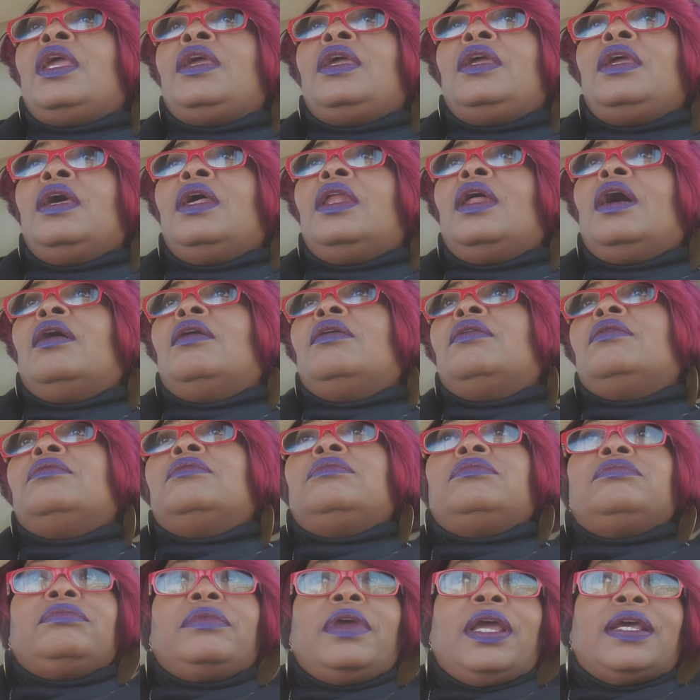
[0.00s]
you
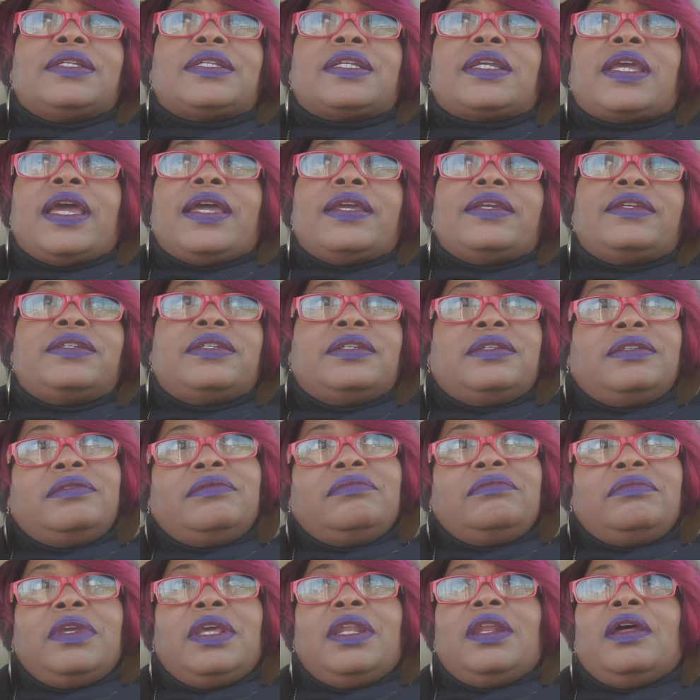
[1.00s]
know, education,
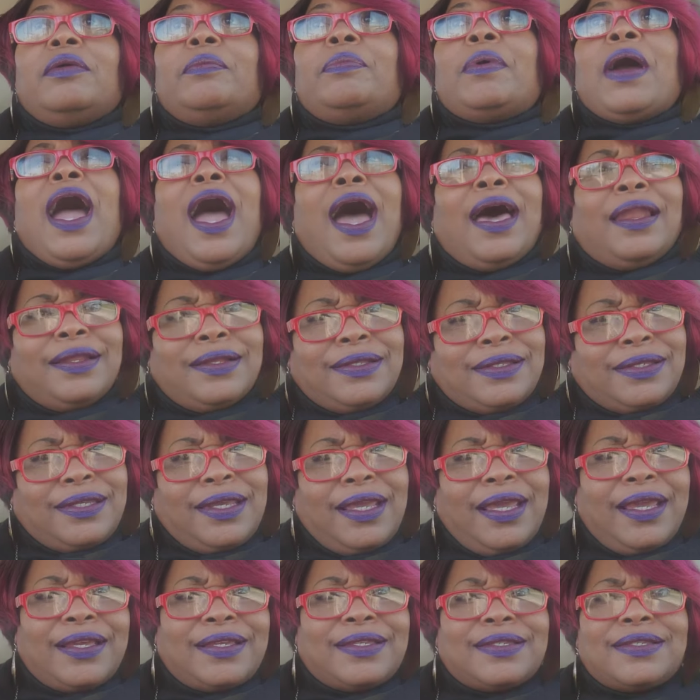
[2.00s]
you know,
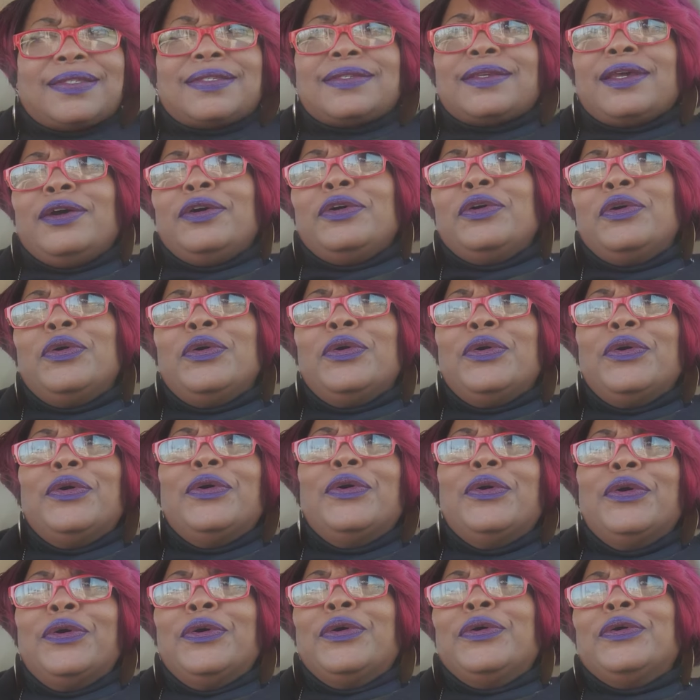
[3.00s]
politics.
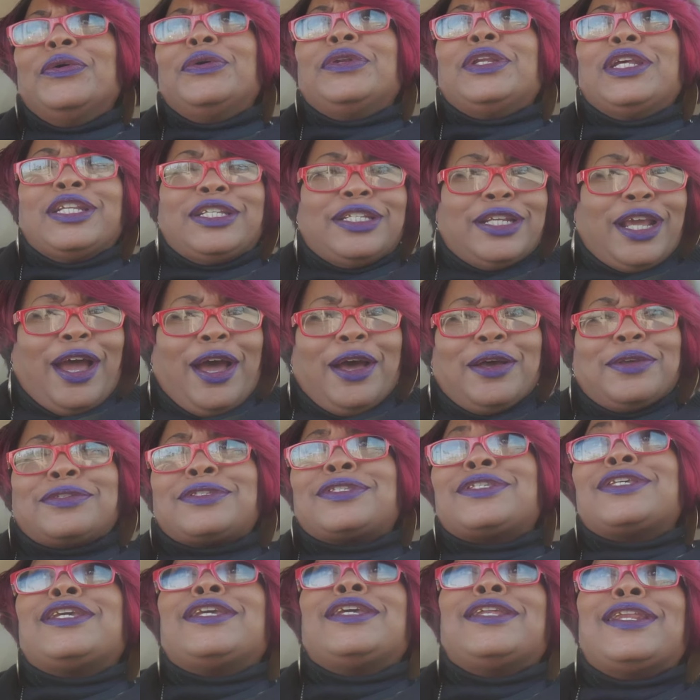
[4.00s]
Ooh, did y'all
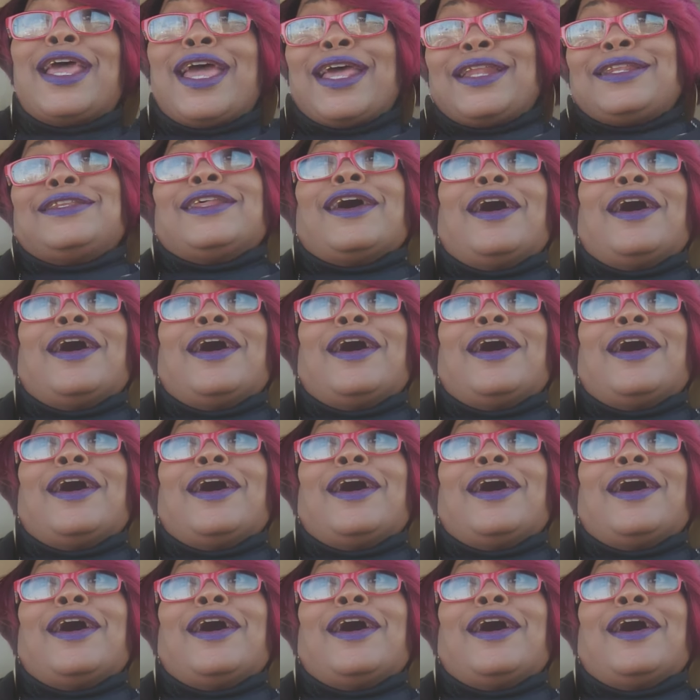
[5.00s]
see that